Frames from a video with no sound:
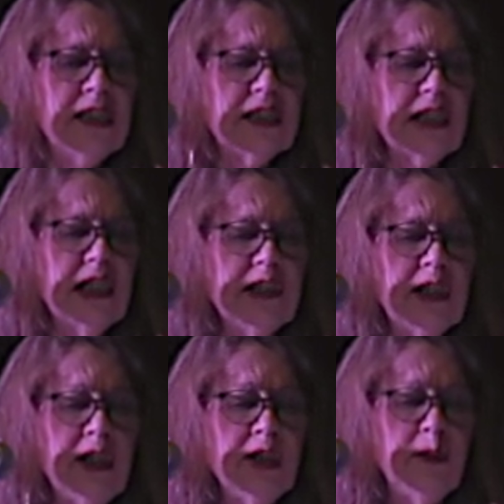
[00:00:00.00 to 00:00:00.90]

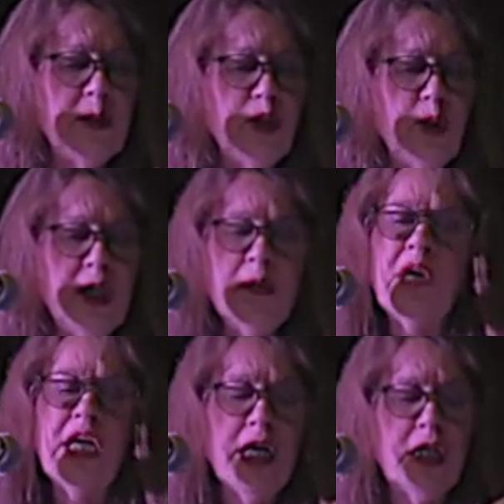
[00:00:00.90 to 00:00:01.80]
slithered between
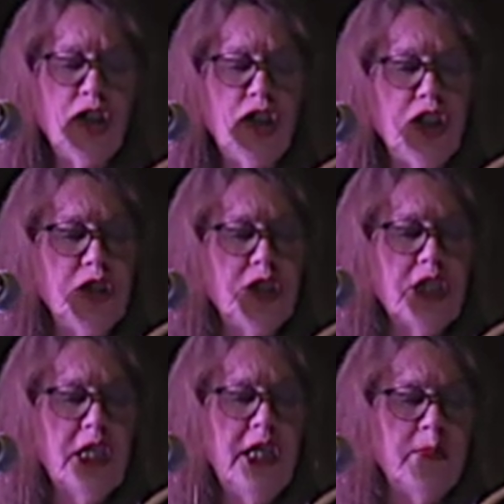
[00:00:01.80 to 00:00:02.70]
my
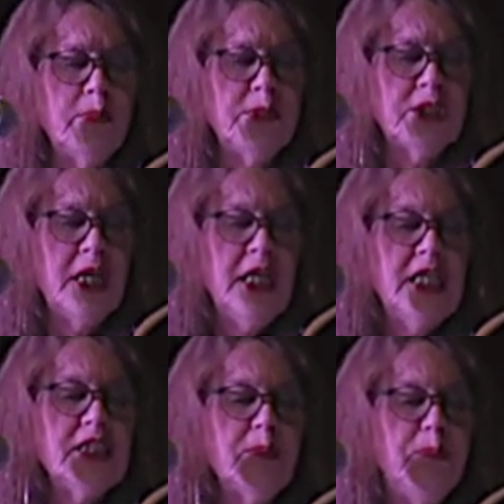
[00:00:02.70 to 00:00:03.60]
untutored lips,
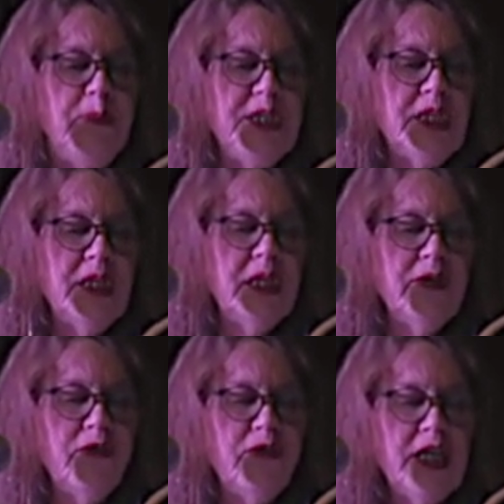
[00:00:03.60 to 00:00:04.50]
his
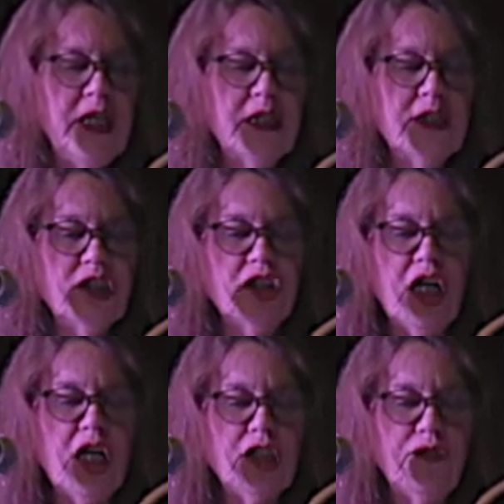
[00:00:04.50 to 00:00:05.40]
bitten fingers
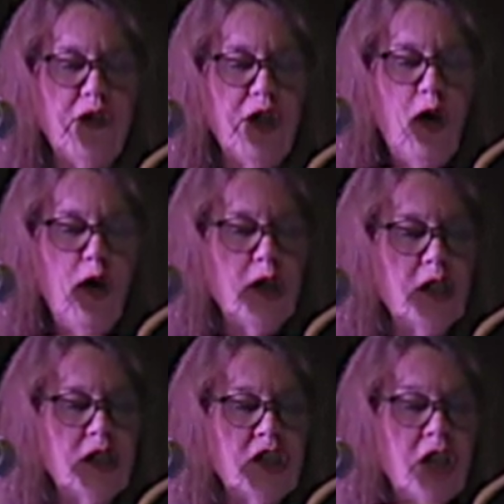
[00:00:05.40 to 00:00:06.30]
searched for the
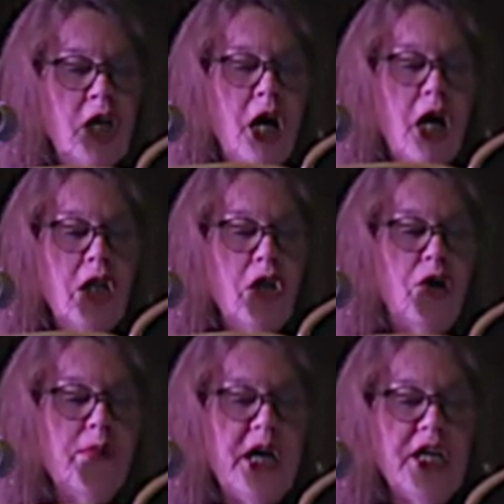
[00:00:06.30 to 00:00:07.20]
hooks
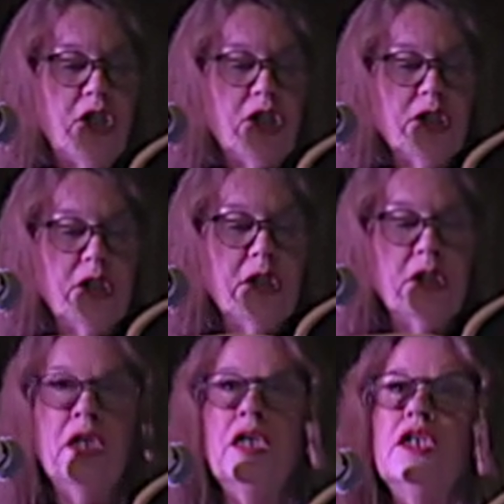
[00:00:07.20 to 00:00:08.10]
along my
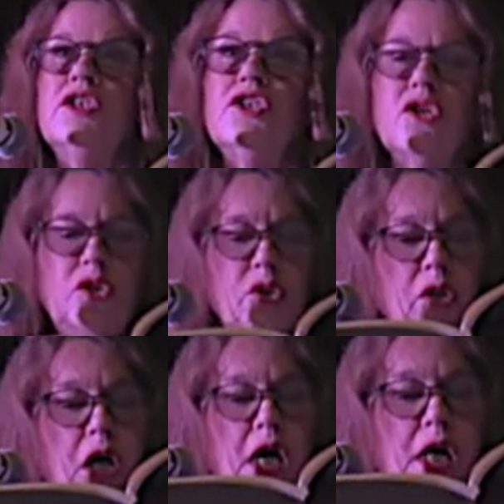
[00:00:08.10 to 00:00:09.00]
cotton
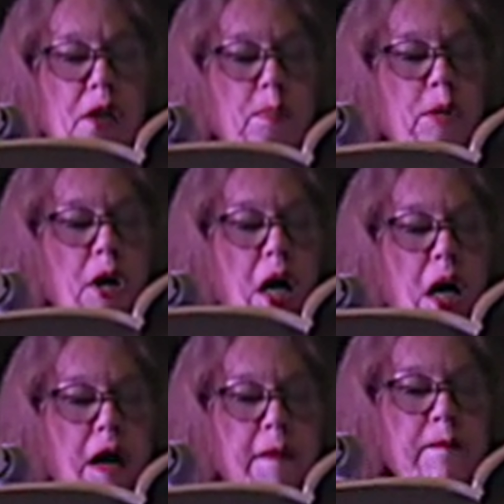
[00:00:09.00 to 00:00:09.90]
schoolgirl bra.